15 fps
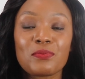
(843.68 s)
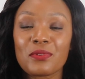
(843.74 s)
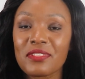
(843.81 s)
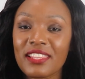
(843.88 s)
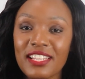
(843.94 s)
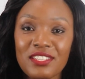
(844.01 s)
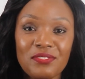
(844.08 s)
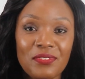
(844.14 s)

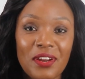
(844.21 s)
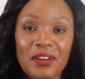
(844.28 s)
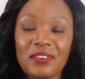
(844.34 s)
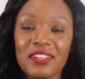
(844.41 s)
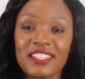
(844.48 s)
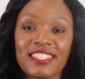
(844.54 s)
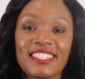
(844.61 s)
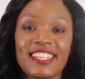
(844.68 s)
ruthless
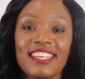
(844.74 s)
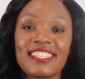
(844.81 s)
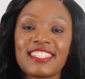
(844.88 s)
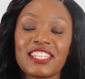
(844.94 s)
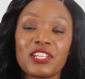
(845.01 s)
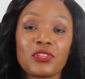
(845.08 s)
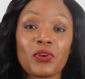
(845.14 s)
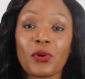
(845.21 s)
fragrances
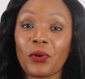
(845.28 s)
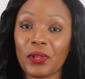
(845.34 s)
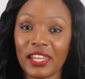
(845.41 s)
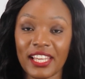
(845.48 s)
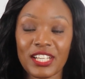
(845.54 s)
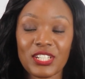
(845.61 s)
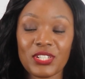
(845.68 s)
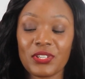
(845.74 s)
in your
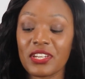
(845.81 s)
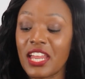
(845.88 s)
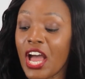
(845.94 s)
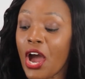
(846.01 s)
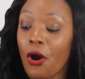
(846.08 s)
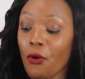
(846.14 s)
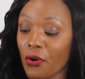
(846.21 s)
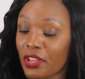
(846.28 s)
collection,
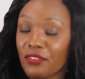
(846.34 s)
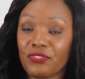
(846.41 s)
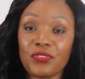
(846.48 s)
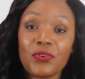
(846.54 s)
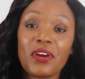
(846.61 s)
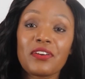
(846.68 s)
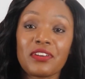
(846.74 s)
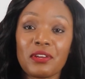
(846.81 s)
or if
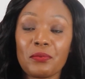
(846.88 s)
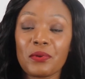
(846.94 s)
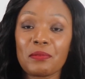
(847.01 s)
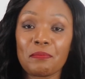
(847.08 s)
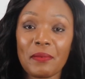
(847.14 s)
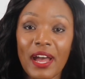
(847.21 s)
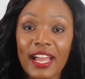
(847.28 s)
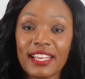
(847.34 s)
you agree with
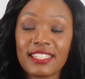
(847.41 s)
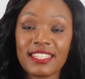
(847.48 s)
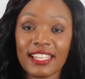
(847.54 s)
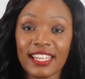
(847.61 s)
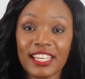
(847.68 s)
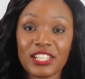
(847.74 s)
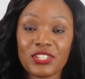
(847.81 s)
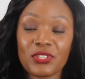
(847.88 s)
my
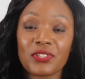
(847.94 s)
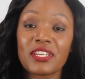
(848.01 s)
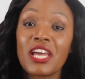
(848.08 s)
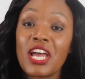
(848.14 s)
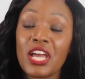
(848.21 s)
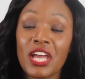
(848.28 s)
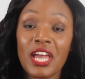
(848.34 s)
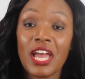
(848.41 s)
selection,
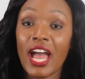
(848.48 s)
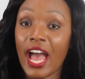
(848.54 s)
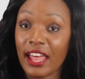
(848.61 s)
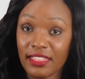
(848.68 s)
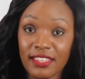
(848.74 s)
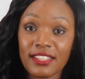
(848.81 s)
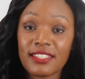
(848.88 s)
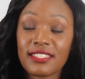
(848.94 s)

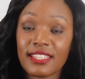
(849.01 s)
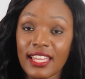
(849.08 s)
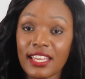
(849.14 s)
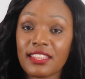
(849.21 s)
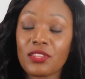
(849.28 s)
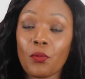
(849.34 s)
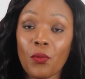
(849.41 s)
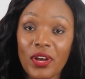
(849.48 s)
are these
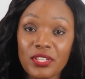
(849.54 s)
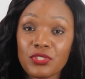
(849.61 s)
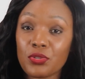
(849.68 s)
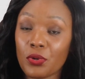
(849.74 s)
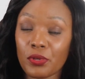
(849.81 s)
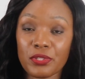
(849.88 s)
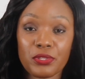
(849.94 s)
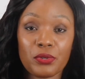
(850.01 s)
like the ones
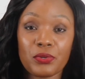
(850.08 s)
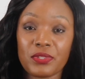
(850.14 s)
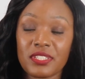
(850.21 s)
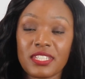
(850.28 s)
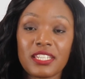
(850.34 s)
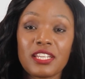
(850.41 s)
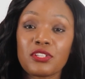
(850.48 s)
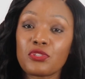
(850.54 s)
you also
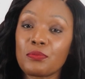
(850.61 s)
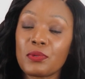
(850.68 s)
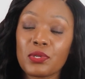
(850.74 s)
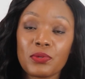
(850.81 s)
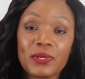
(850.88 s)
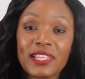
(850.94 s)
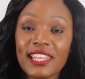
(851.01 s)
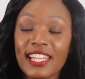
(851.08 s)
consider to be
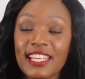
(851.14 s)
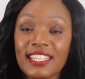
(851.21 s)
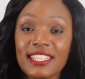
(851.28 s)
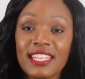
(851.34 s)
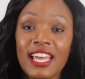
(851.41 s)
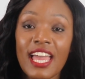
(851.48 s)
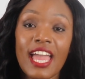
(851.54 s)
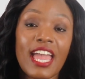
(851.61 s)
ruthless?
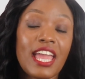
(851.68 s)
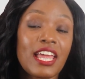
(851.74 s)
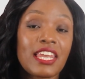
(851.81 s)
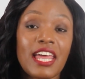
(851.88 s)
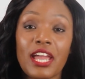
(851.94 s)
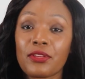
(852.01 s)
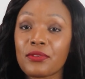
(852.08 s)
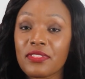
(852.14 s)
And
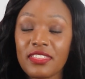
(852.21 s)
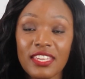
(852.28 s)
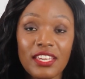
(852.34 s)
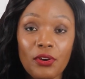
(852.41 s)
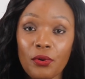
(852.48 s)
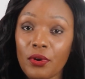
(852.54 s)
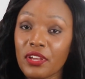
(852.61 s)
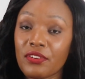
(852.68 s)
are you
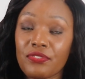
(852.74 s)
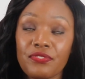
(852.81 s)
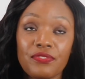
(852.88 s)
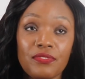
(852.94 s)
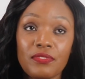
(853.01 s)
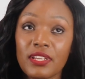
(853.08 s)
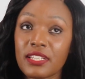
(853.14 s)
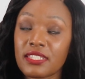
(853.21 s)
think, or if
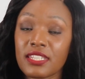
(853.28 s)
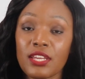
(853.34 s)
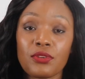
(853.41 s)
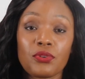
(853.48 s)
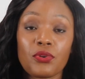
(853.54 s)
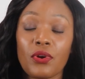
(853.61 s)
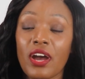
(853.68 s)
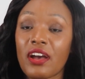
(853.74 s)
let's say you
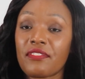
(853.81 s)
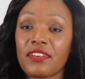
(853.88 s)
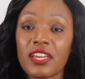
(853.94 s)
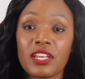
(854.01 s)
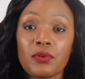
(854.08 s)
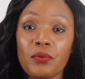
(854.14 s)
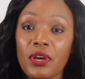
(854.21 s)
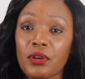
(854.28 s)
don't have
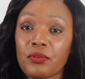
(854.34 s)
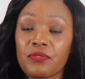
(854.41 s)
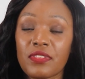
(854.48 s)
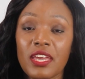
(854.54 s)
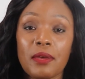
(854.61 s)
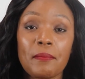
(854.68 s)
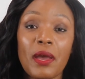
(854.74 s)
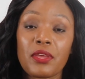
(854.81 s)
any one of
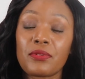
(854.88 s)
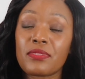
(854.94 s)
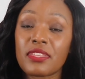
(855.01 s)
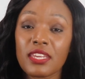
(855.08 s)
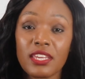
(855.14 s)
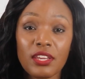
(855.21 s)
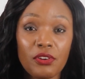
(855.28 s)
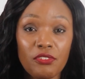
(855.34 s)
them, are you
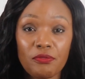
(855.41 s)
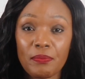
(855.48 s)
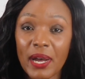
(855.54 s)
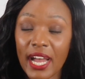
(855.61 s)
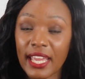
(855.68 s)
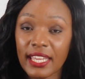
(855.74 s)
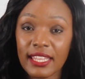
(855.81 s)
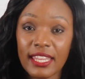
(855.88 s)
thinking of
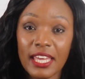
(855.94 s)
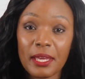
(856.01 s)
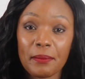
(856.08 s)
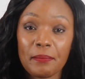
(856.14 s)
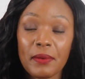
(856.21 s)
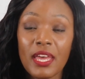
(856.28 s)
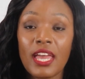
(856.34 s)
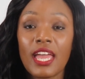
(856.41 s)
buying them?
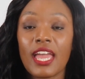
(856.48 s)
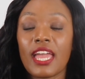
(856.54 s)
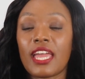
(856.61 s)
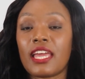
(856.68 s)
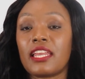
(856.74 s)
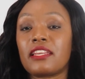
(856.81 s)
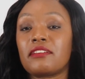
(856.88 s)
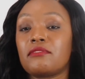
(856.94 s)

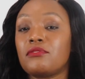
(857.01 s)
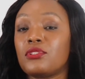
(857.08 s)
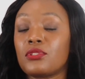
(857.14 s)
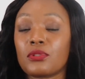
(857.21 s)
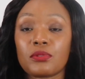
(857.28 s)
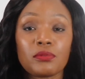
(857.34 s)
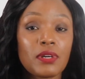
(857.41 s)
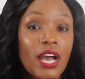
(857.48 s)
And you
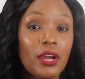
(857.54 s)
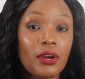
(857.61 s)
know,